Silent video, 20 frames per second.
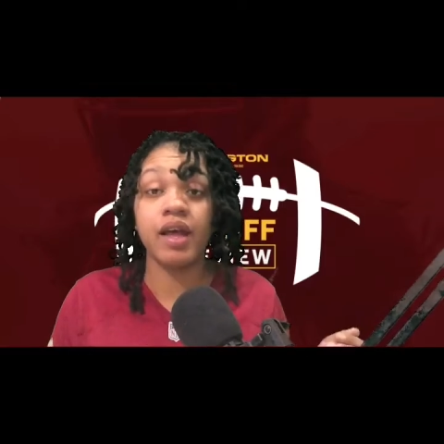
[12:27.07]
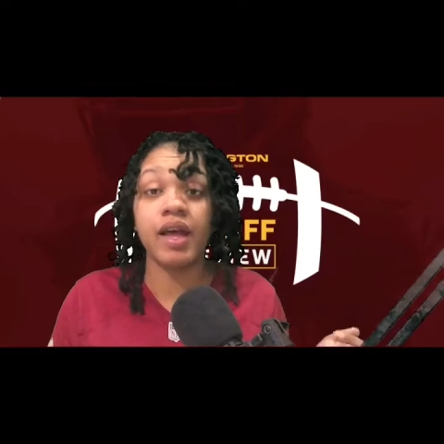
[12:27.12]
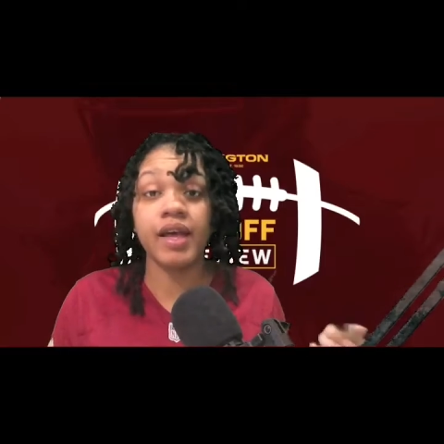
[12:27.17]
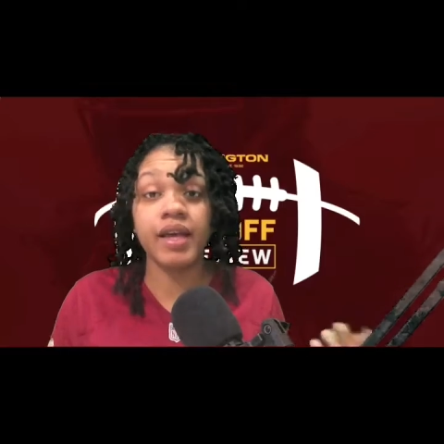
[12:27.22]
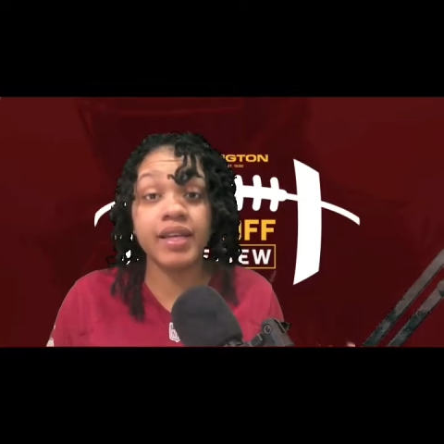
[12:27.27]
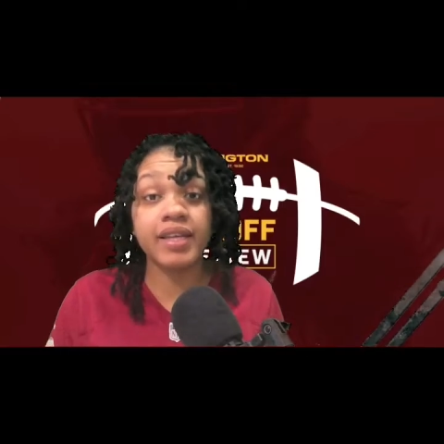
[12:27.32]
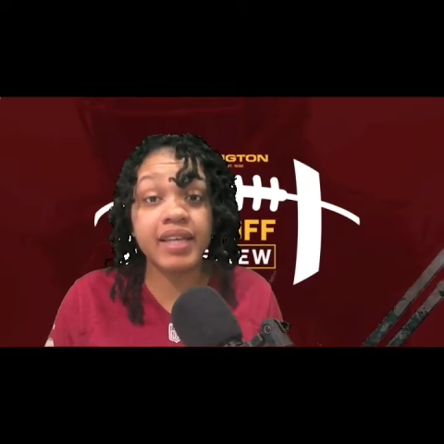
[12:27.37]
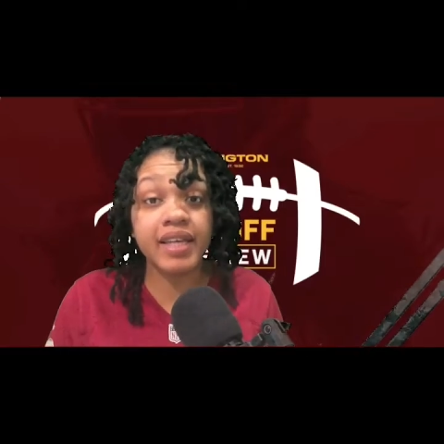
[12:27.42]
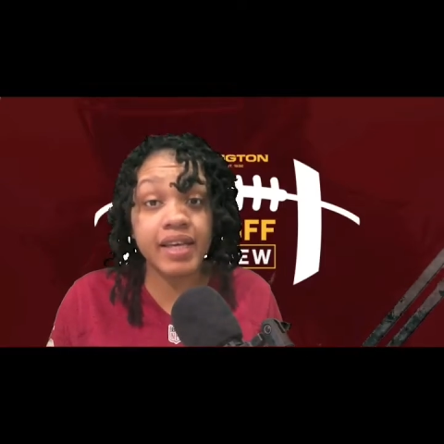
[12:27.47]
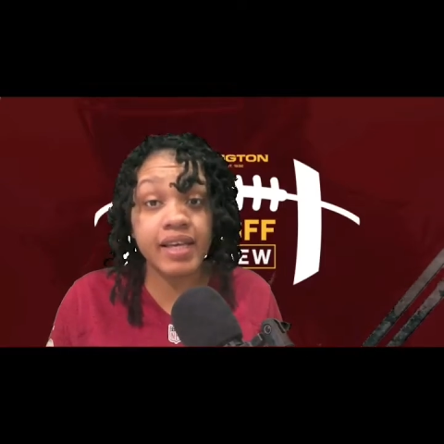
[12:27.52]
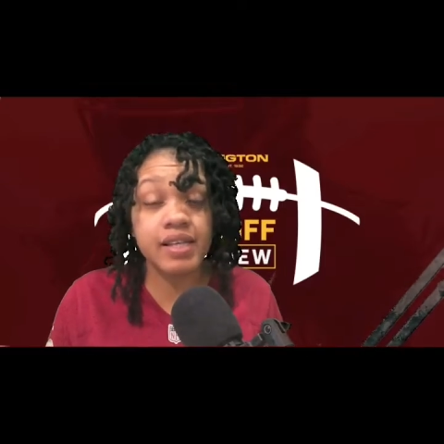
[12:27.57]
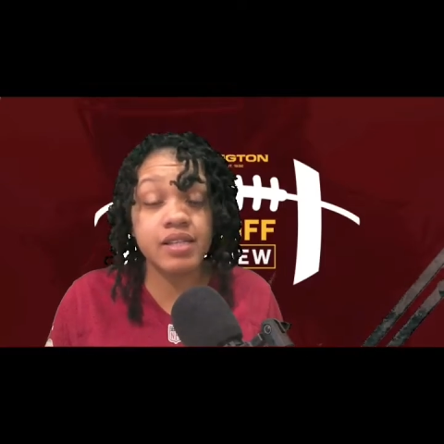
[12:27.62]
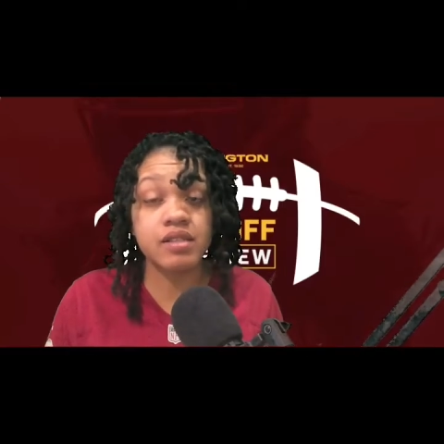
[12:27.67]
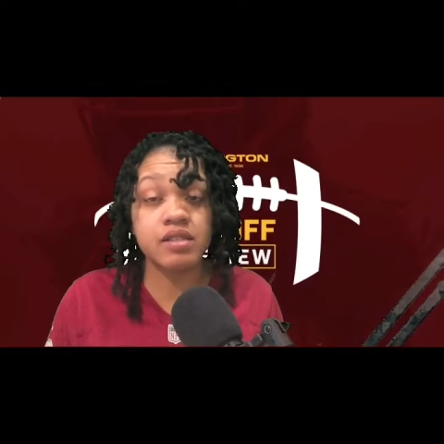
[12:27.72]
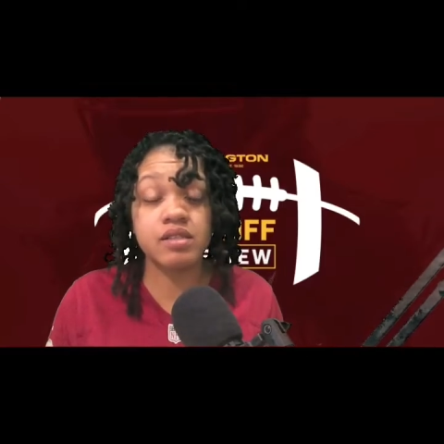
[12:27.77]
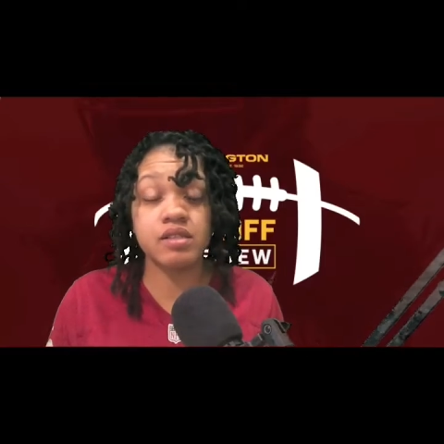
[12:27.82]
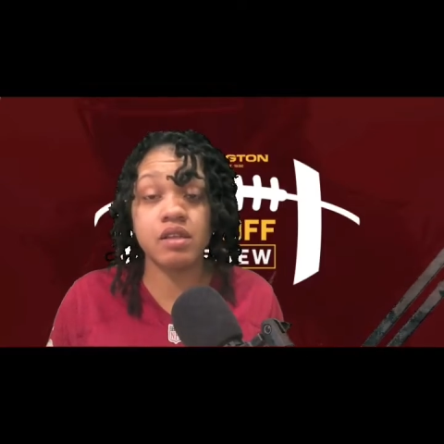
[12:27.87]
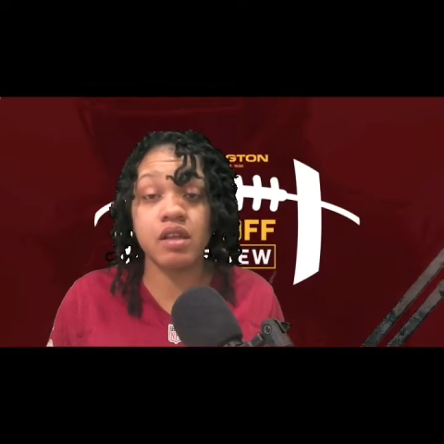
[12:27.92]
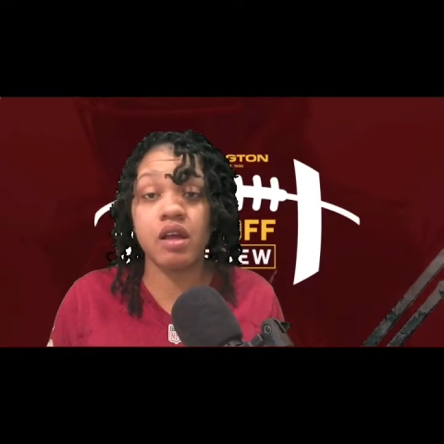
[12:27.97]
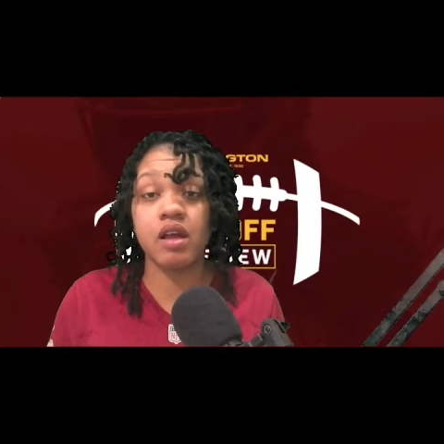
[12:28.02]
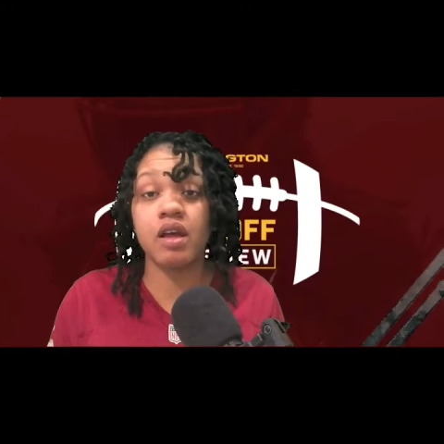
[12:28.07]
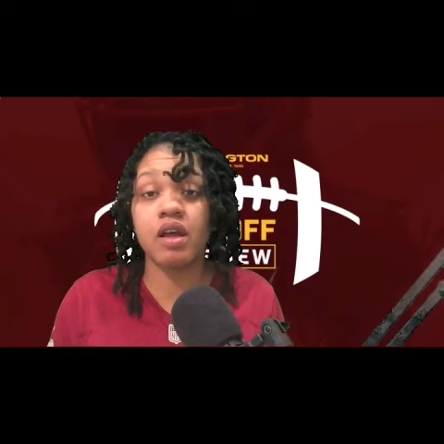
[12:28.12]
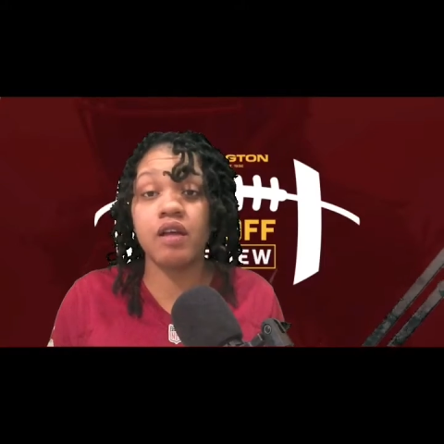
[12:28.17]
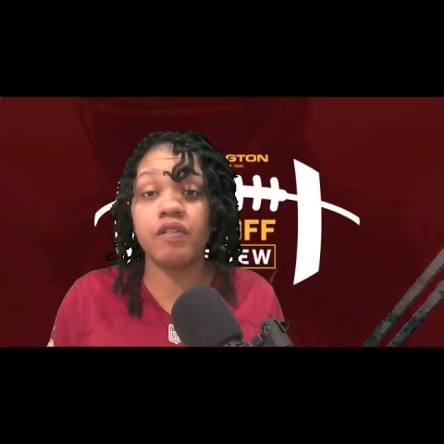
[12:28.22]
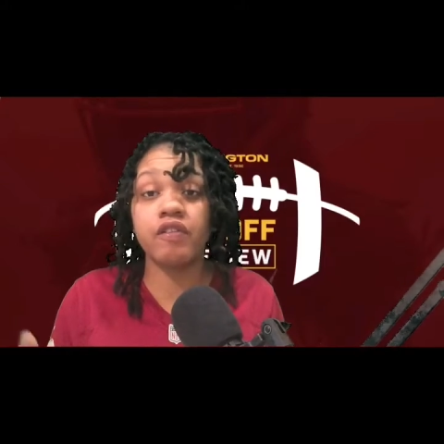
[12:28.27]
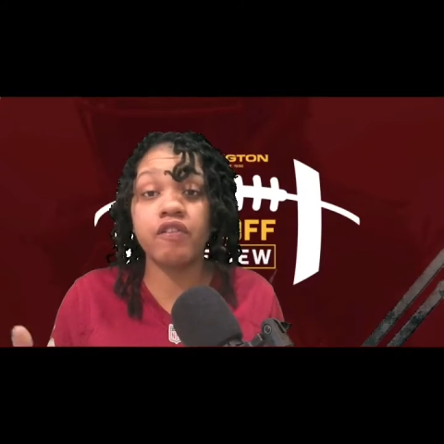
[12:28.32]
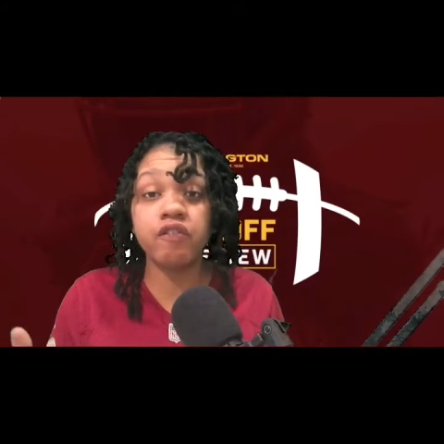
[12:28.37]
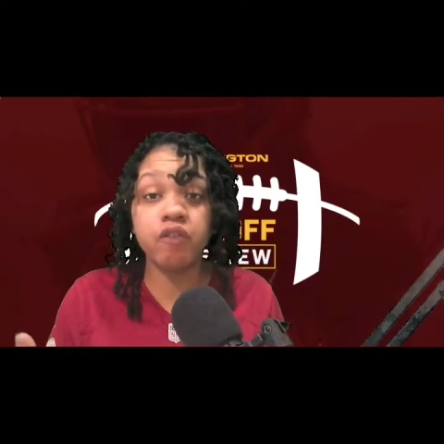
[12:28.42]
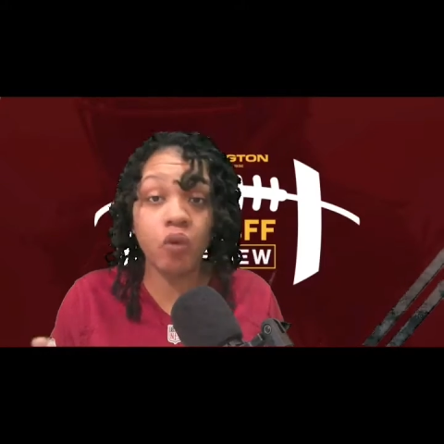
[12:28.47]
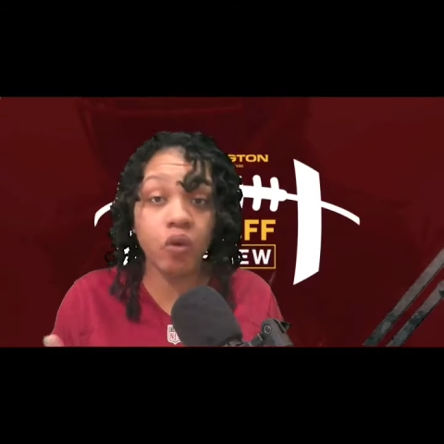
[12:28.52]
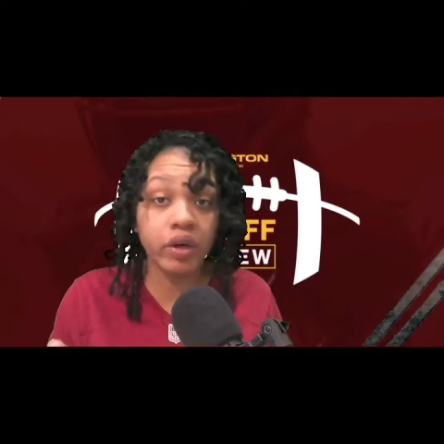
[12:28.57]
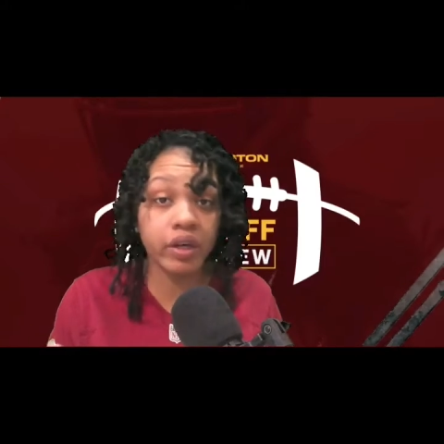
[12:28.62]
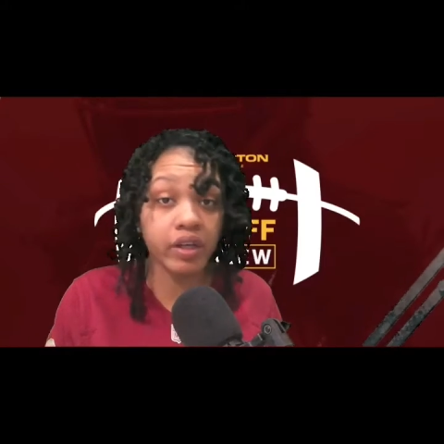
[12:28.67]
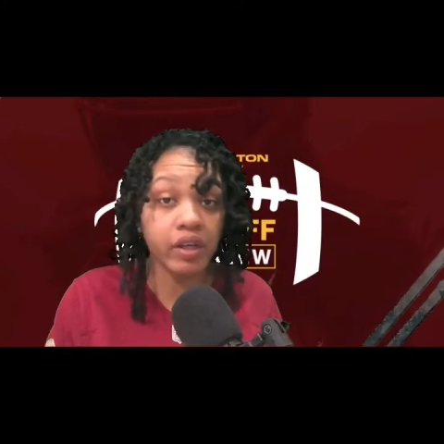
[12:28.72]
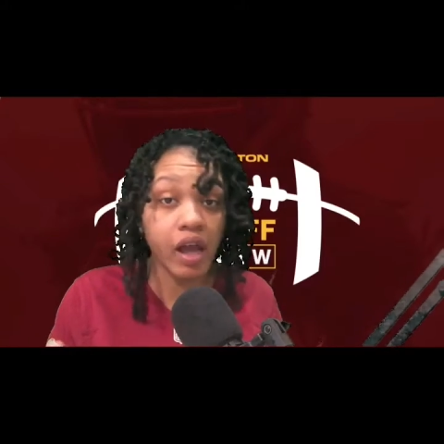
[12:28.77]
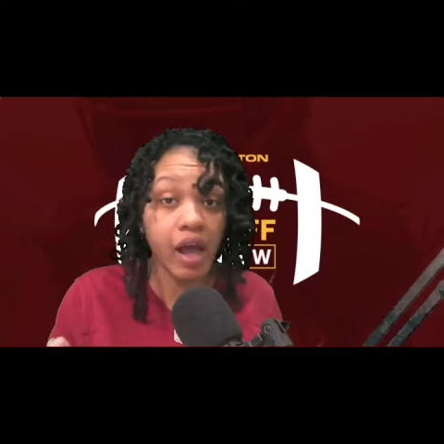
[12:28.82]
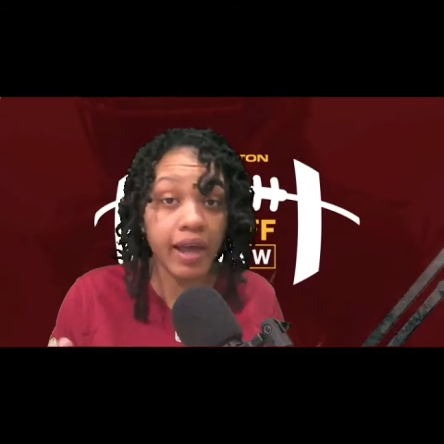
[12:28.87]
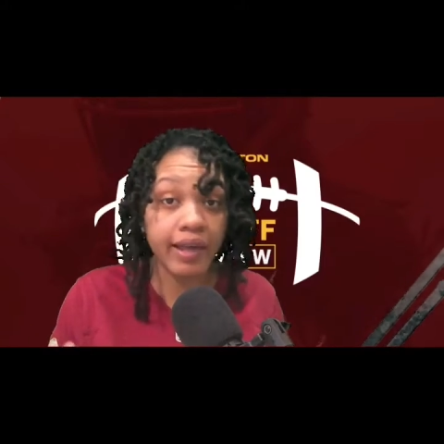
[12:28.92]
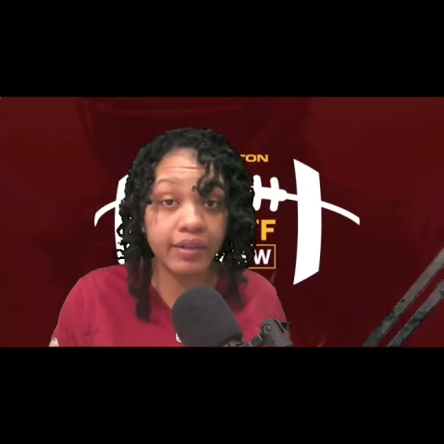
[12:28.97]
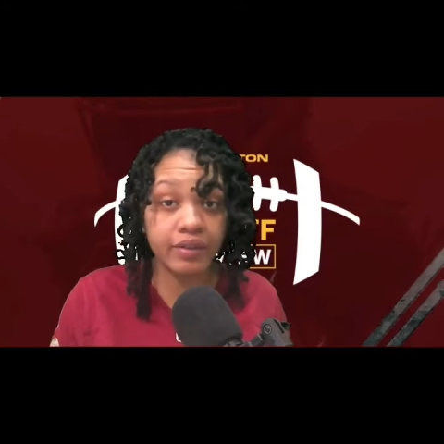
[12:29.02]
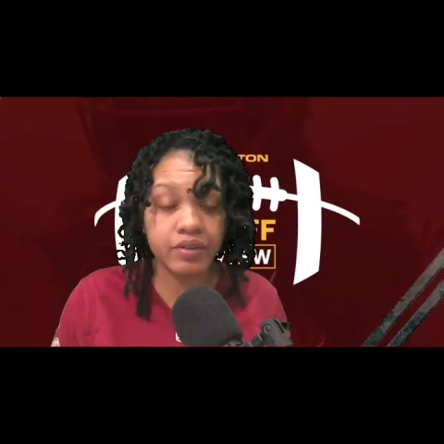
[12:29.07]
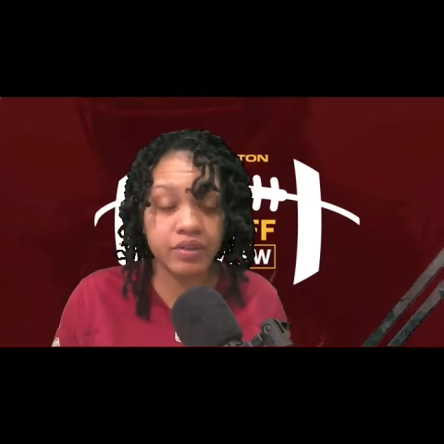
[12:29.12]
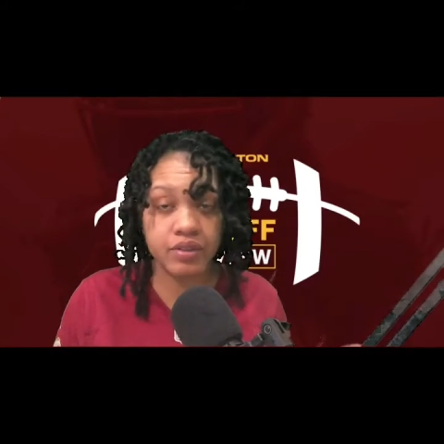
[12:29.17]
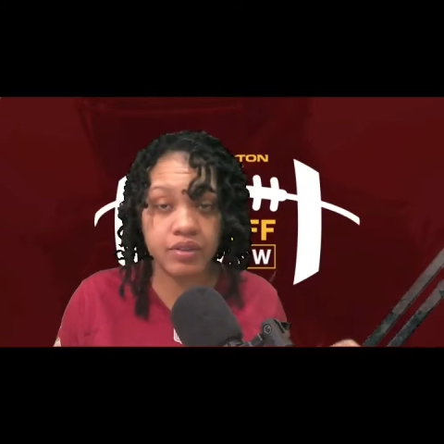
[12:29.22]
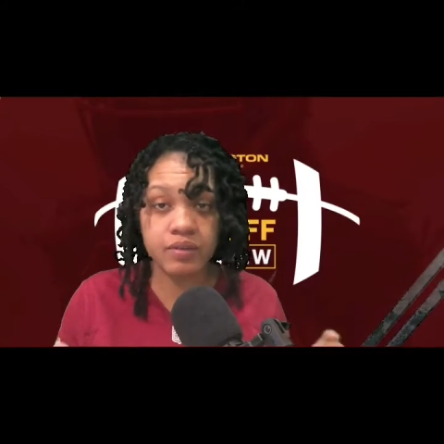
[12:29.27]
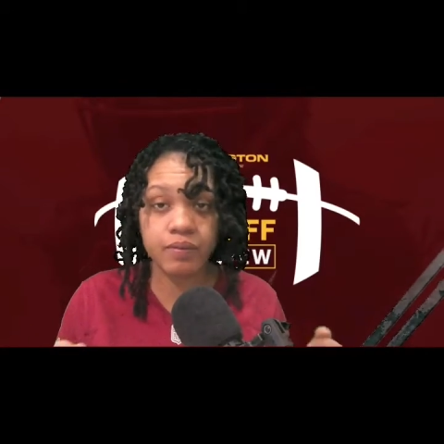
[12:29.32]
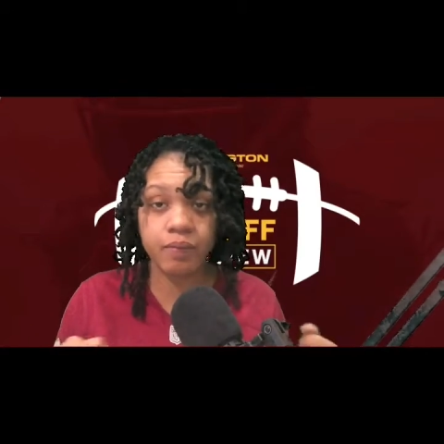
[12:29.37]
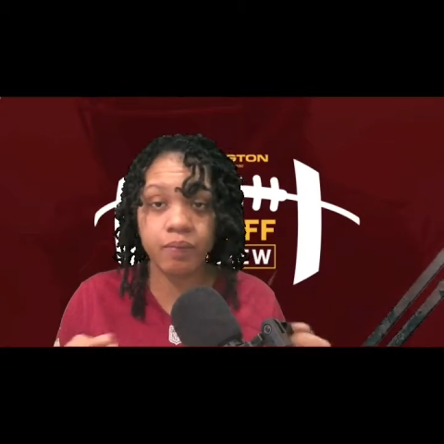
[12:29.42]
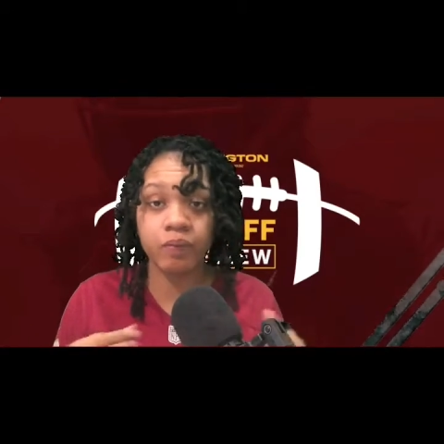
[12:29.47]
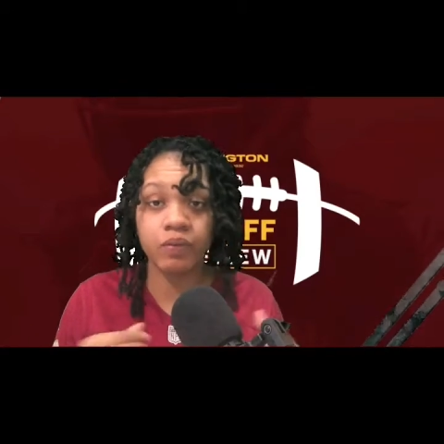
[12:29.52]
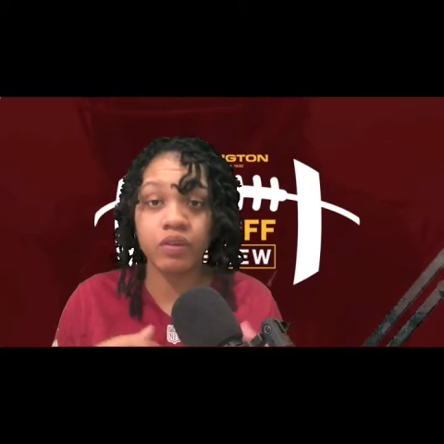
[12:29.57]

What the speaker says: against the 49ers.